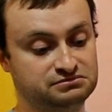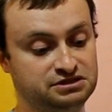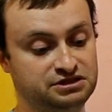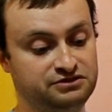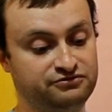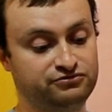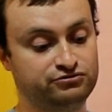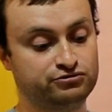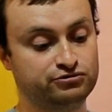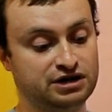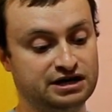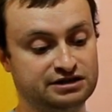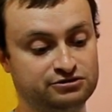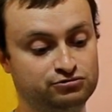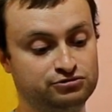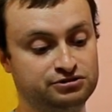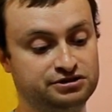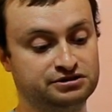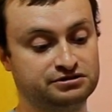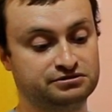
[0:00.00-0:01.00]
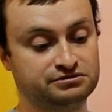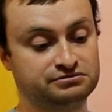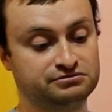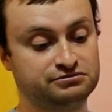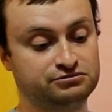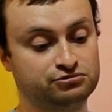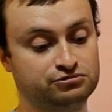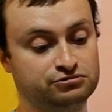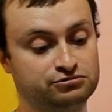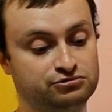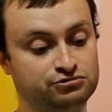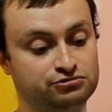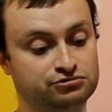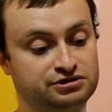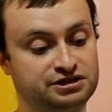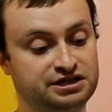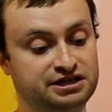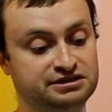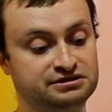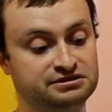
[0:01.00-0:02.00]
if you are doing,
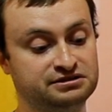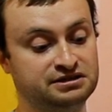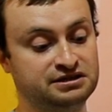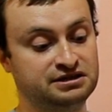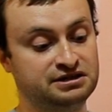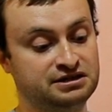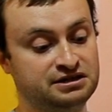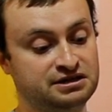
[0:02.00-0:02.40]
you can